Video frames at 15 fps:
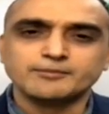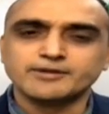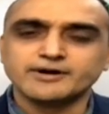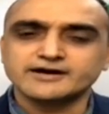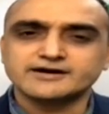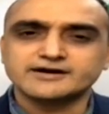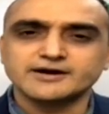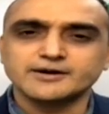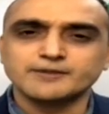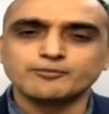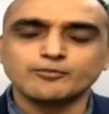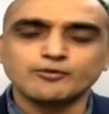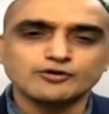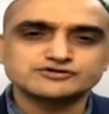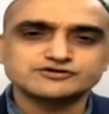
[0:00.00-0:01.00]
but
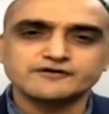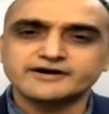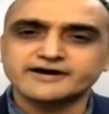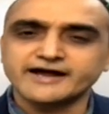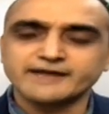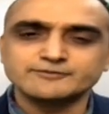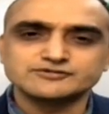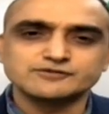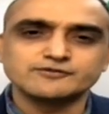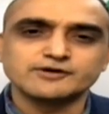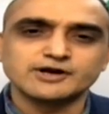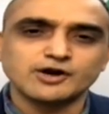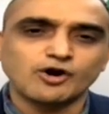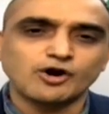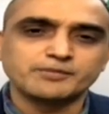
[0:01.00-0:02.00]
most of the times you
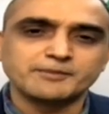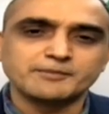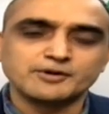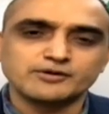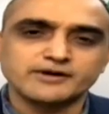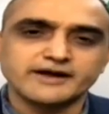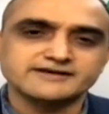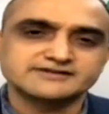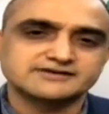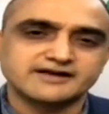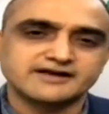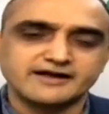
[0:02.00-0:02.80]
will not be able to catch